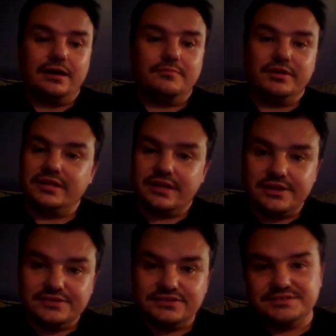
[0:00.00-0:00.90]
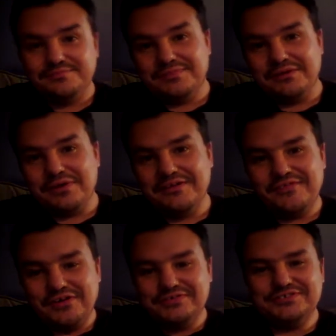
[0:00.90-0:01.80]
bring the kids. My
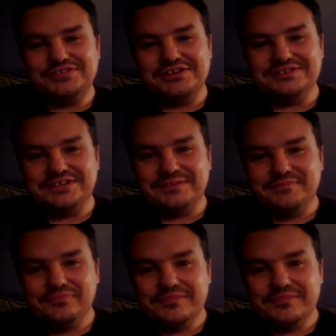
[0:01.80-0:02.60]
wife always shares a